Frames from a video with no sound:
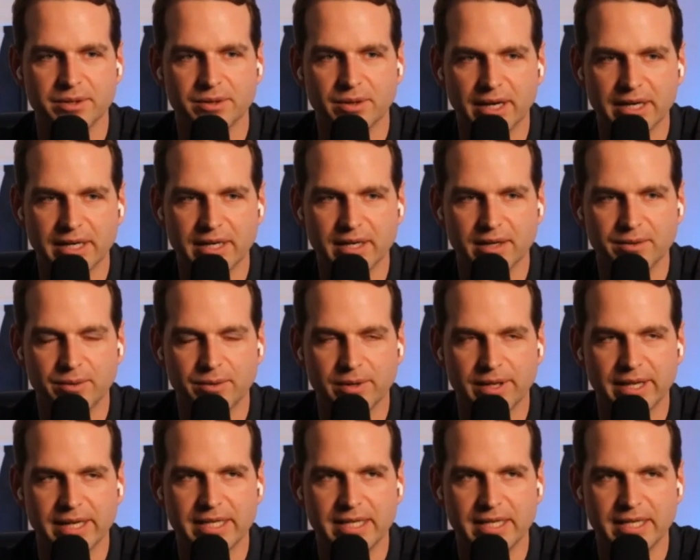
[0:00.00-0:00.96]
like, when
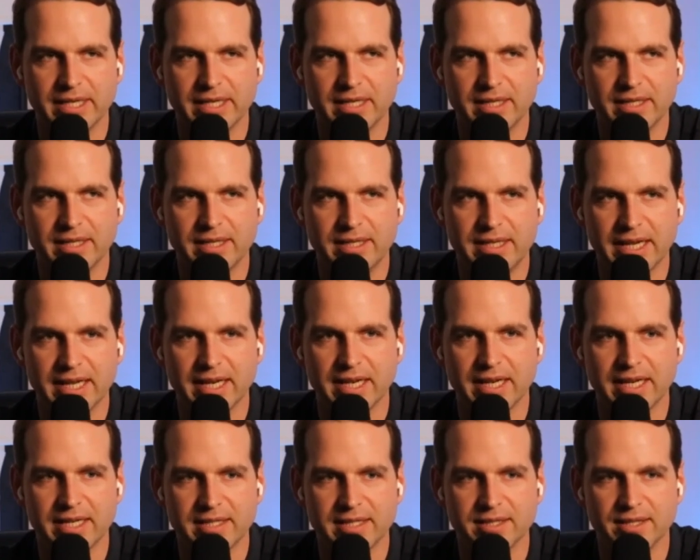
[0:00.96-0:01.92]
they get
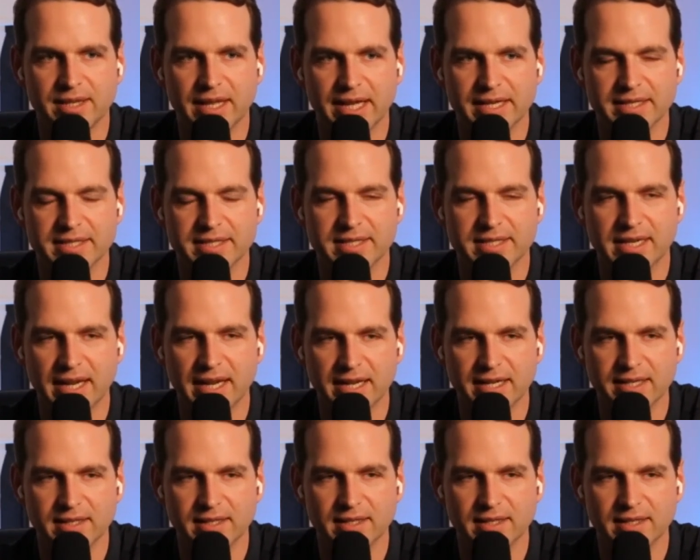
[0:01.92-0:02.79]
into that state,